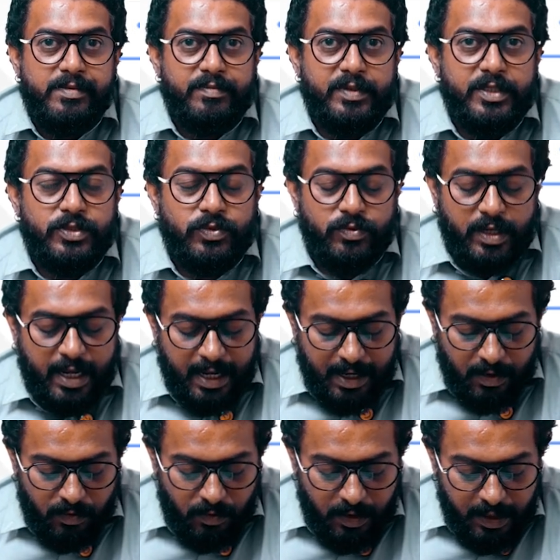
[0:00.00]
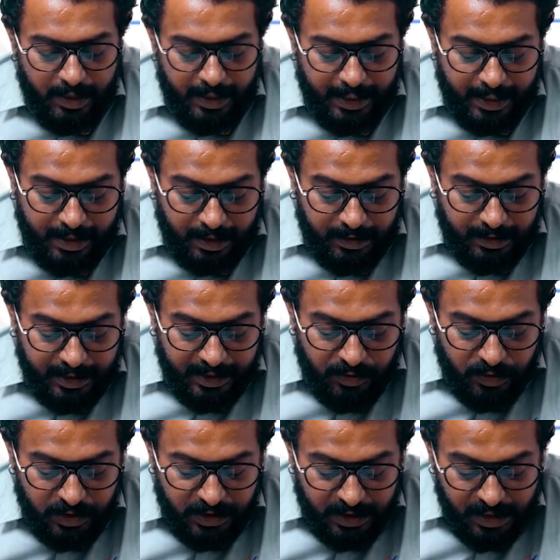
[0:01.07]
we should have a
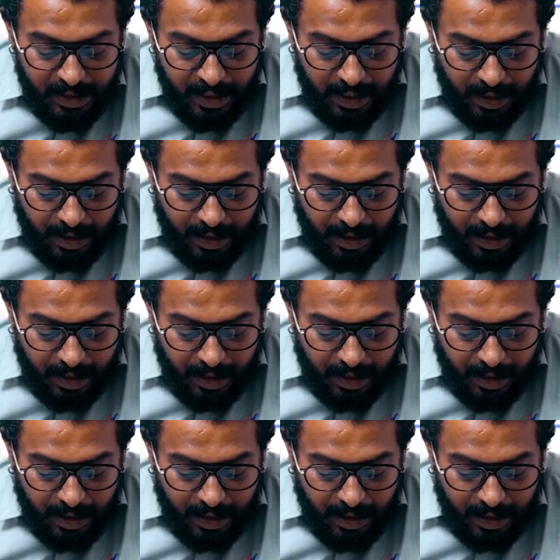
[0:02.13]
continuous